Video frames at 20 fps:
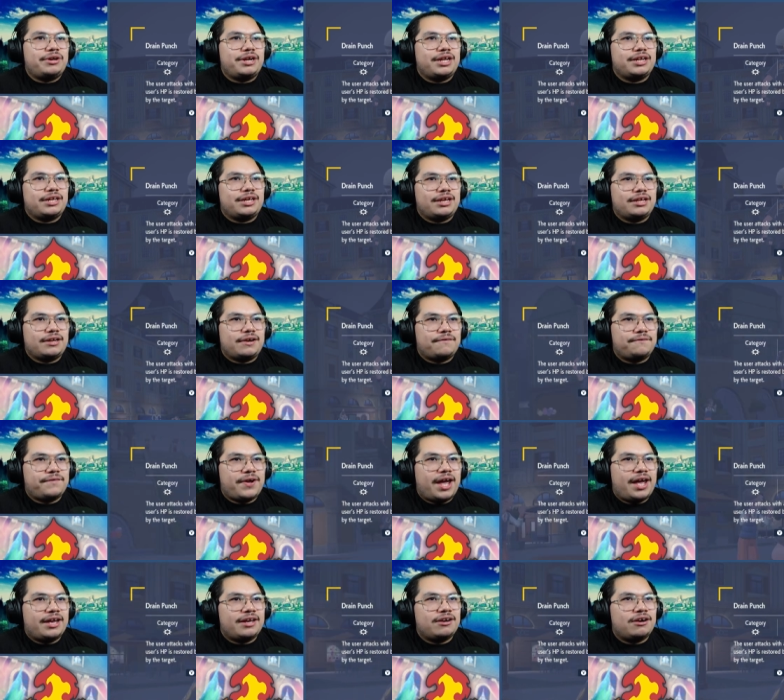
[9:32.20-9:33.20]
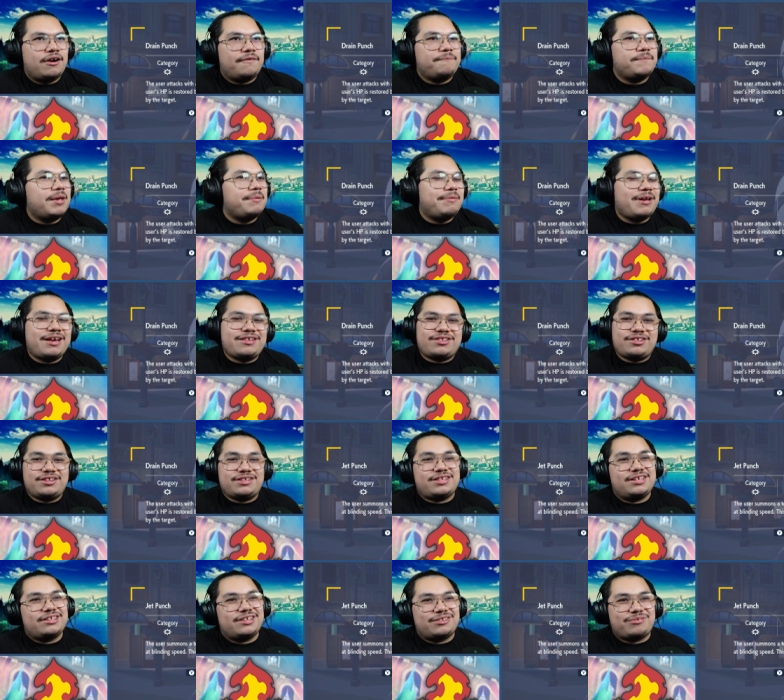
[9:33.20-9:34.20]
ahead and getting a fat hit off. Maybe I should have
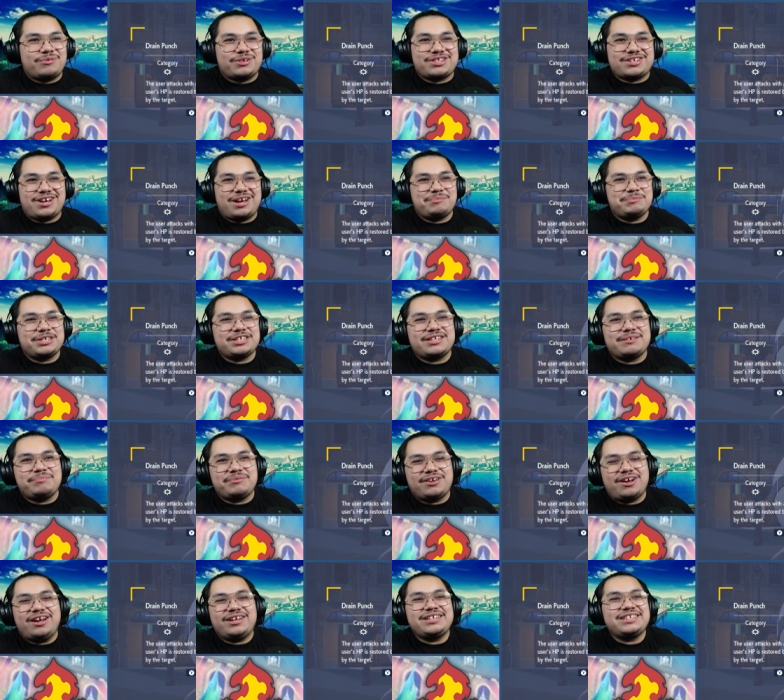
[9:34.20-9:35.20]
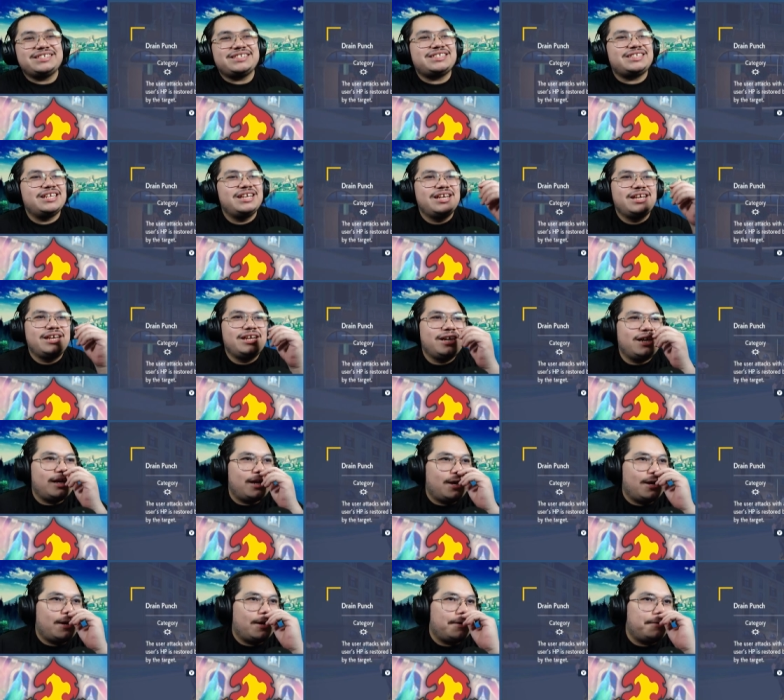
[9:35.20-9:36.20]
seen the switch coming, to be honest.
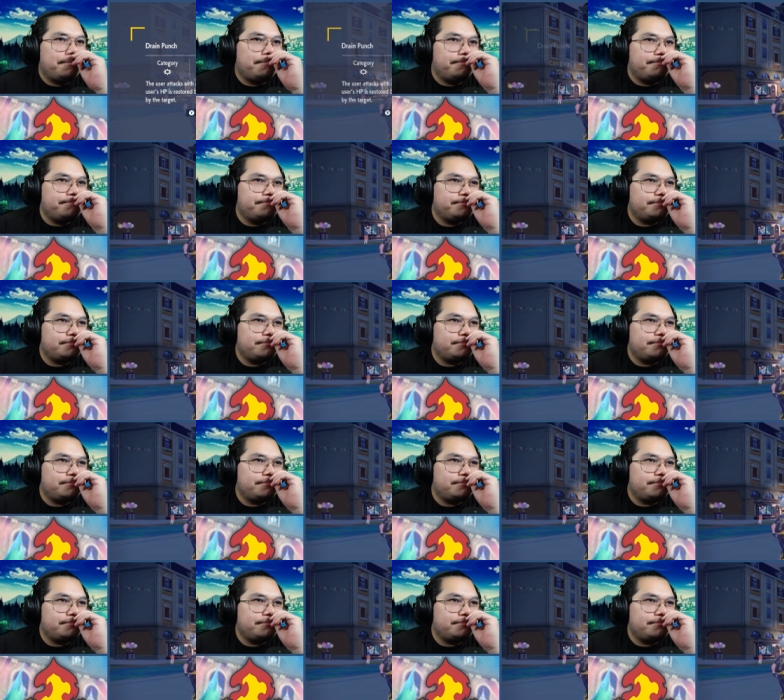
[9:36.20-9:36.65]
Um